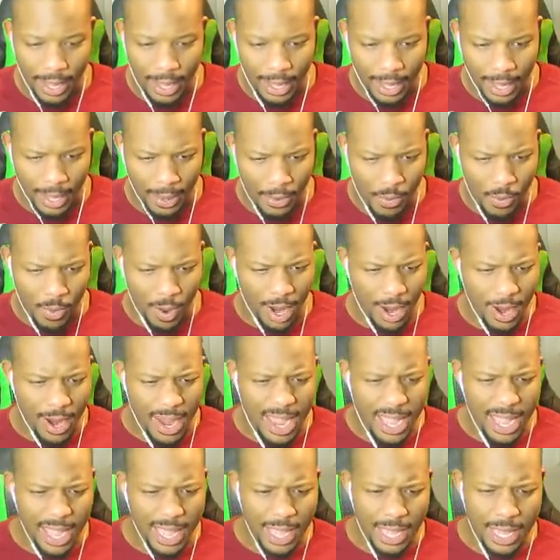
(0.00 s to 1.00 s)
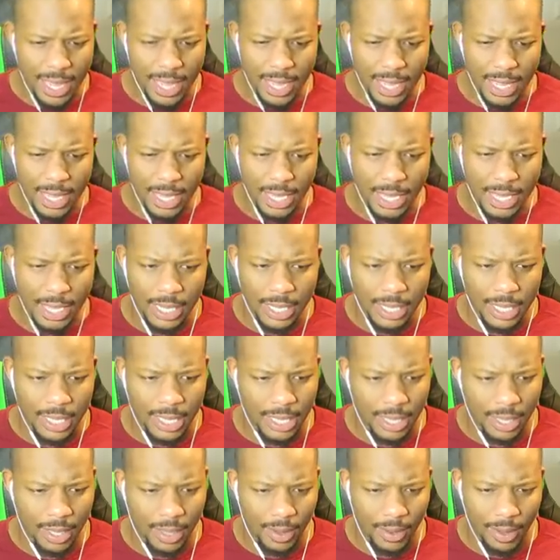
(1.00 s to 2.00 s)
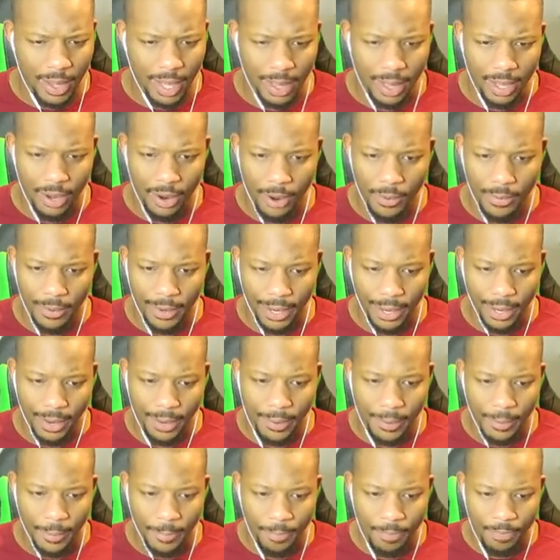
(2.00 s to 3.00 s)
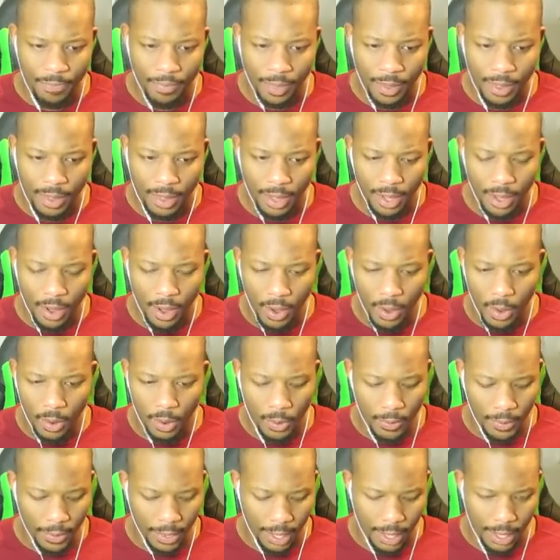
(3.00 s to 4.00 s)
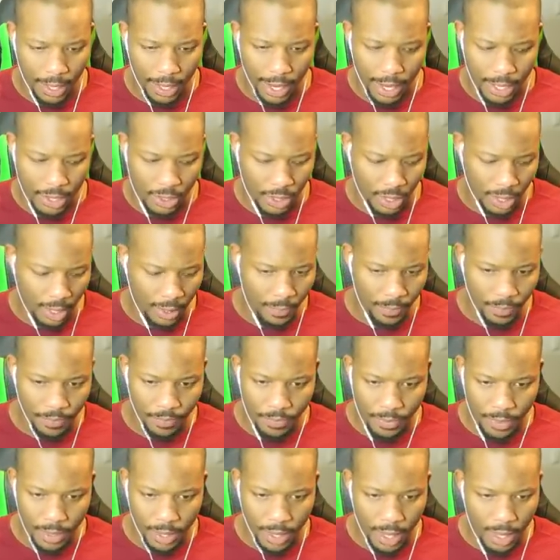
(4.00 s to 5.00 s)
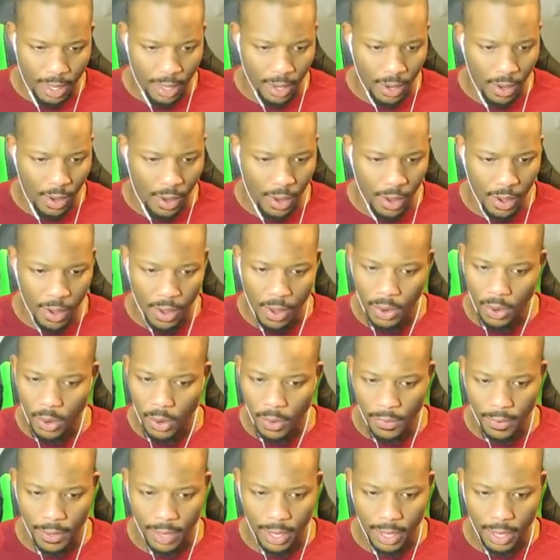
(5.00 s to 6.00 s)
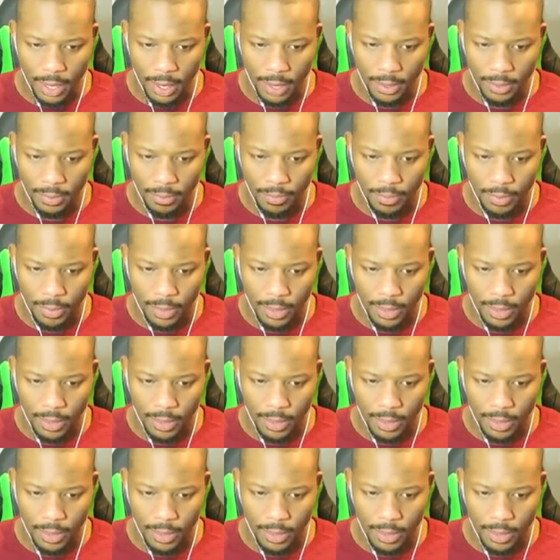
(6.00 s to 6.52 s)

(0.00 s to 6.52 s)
Uh. Where is? Okay. They're over here. They're all over here. Actually, they're all over here.